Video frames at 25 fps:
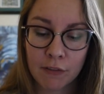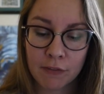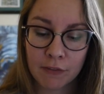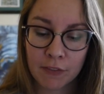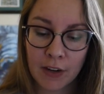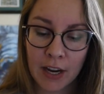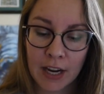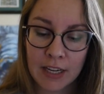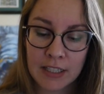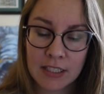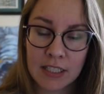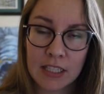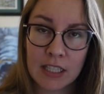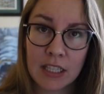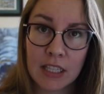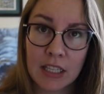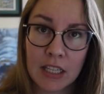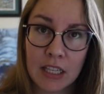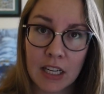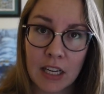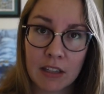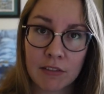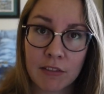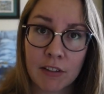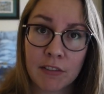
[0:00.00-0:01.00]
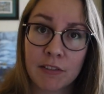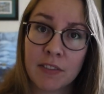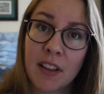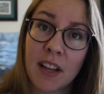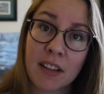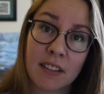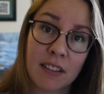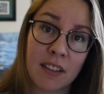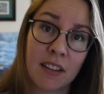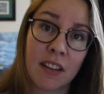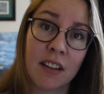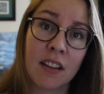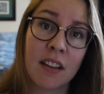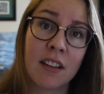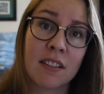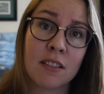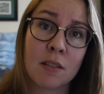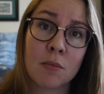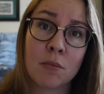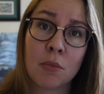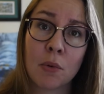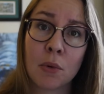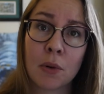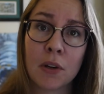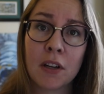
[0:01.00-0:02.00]
revising and reflecting
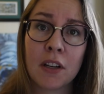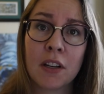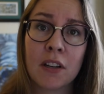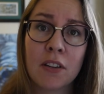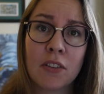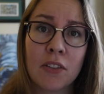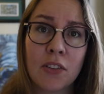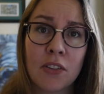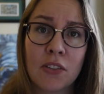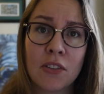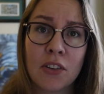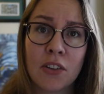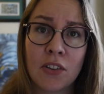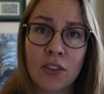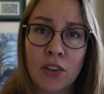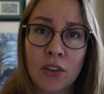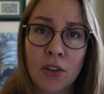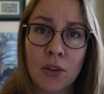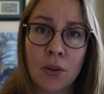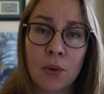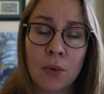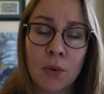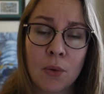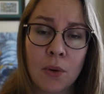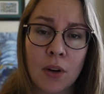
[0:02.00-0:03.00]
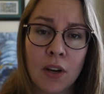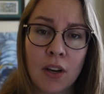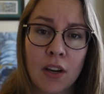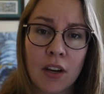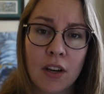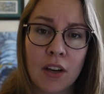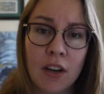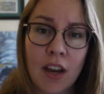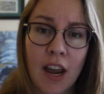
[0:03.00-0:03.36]
is important to do